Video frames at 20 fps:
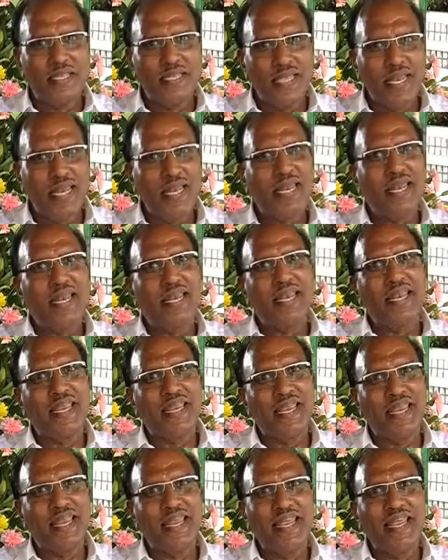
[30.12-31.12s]
generally
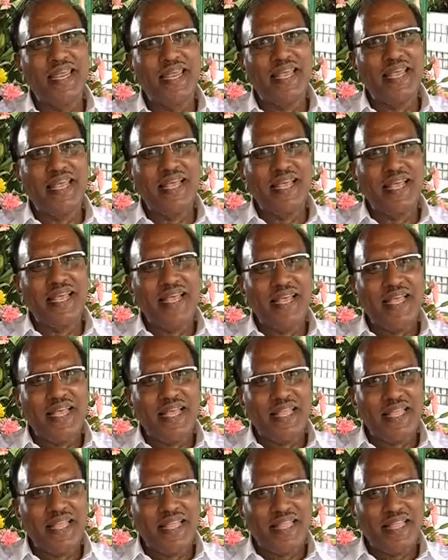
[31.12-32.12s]

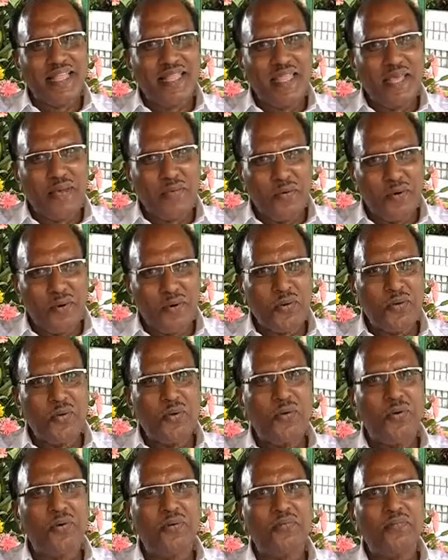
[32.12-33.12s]
they won't
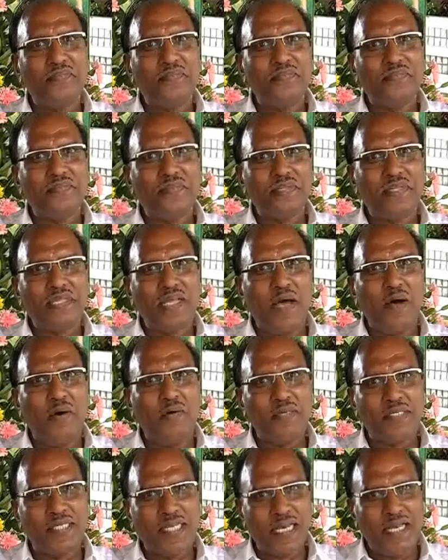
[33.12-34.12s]
go
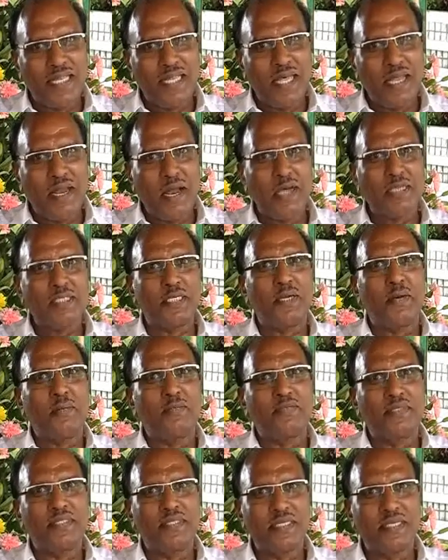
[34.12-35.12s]
outside their
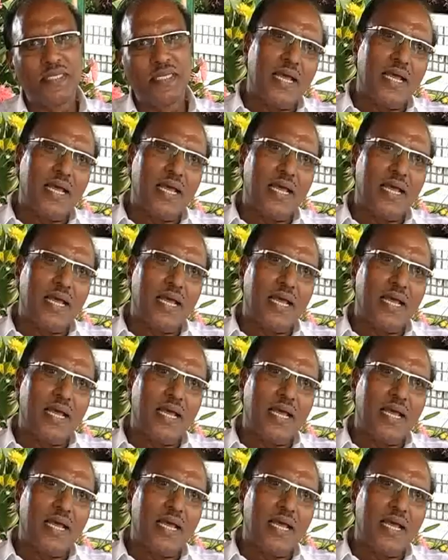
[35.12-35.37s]
ashrams.